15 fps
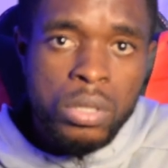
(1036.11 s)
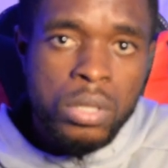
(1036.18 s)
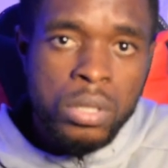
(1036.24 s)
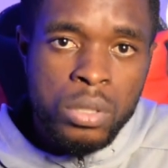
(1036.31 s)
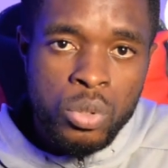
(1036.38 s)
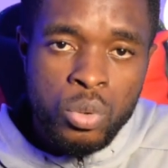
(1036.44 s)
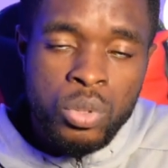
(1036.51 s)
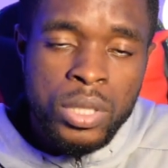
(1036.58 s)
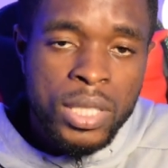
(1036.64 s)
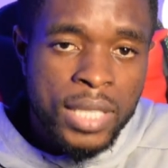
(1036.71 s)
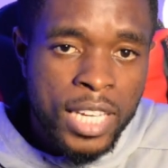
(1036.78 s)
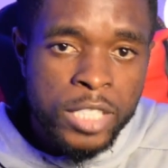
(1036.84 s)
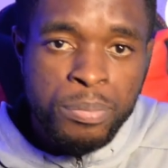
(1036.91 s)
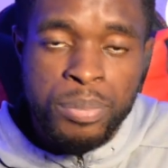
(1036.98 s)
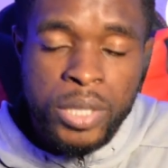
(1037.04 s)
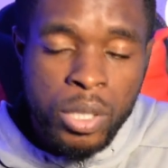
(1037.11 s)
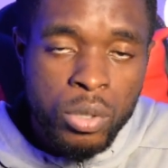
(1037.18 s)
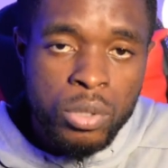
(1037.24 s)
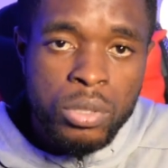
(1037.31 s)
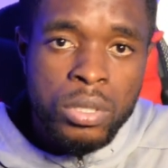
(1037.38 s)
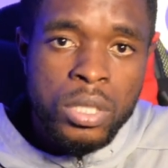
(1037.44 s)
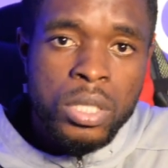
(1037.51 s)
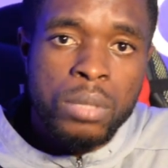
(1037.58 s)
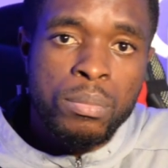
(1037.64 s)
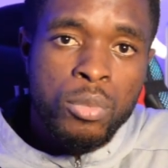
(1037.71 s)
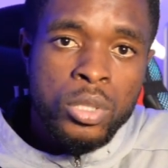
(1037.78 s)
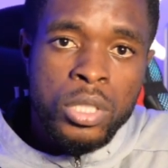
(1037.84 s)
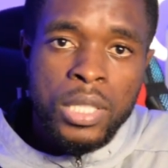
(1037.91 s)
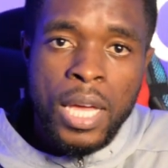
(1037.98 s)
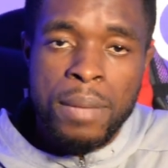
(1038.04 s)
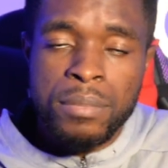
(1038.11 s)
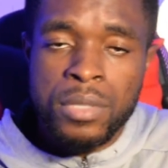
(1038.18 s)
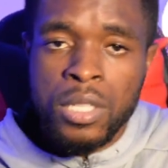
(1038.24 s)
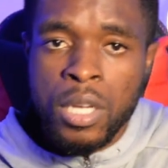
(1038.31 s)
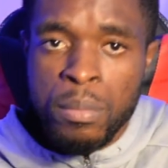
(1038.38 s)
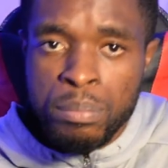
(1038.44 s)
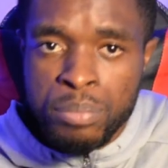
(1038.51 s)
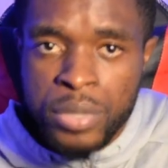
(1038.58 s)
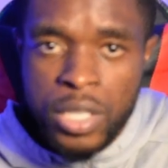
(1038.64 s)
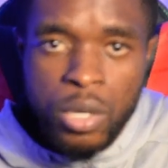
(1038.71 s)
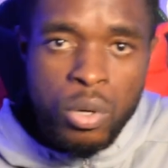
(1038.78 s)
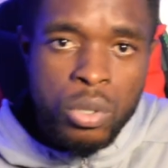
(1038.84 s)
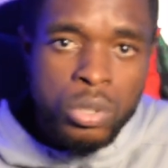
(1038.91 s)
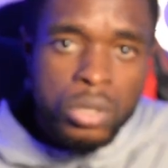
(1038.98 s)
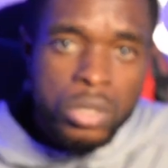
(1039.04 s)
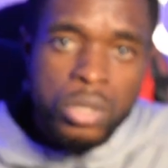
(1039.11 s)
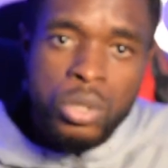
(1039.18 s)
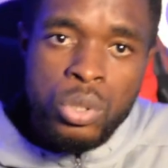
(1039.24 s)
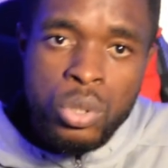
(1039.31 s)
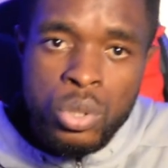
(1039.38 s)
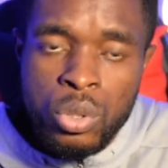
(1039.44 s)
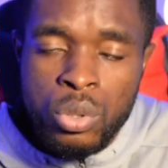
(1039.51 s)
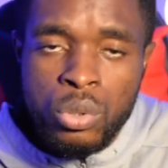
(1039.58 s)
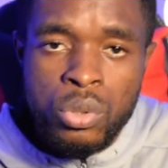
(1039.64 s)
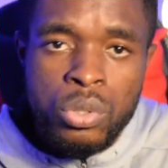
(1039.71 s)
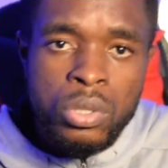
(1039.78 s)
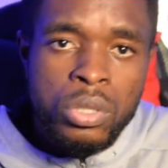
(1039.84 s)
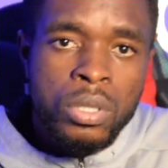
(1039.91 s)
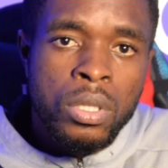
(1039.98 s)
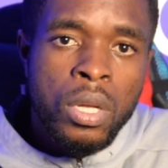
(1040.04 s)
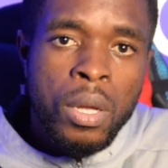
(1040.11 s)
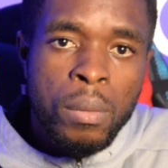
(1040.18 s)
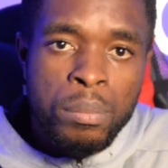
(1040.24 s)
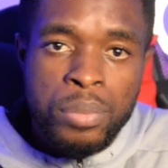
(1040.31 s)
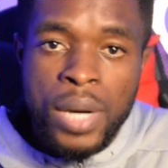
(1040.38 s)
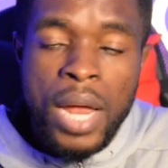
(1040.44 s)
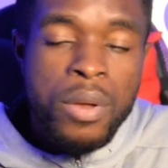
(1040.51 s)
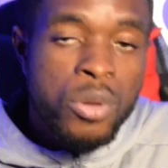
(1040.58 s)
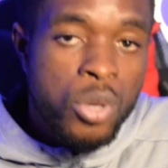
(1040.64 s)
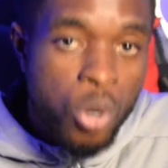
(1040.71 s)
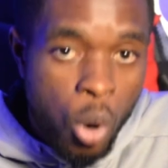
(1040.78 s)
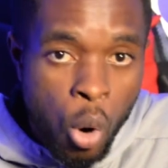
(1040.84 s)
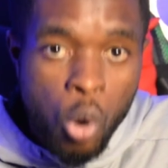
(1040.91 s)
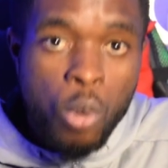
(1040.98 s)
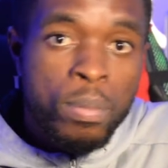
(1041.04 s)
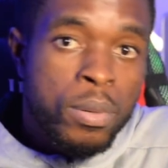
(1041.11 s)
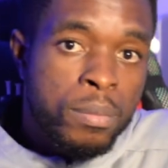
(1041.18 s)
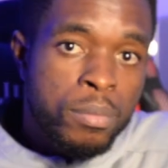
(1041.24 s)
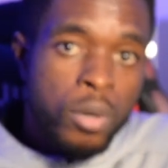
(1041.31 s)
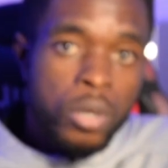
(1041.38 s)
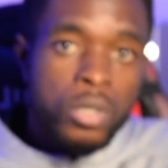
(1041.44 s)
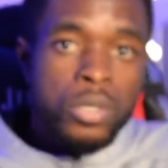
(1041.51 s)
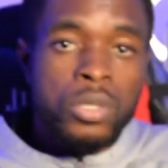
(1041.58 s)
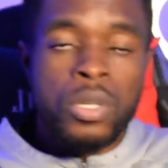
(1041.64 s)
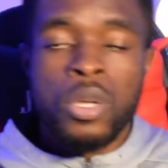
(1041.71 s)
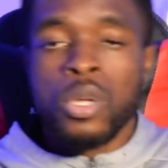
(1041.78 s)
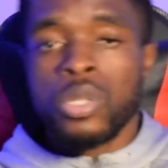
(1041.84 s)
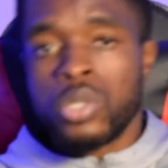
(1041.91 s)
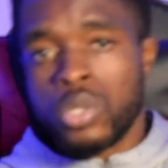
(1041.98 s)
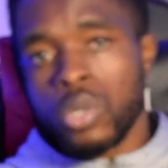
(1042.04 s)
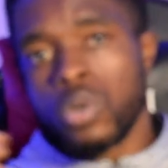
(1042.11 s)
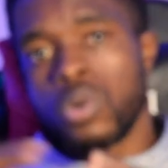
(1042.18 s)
You see that's pre-owned most times, pre-owned, used, brand new, or open box. So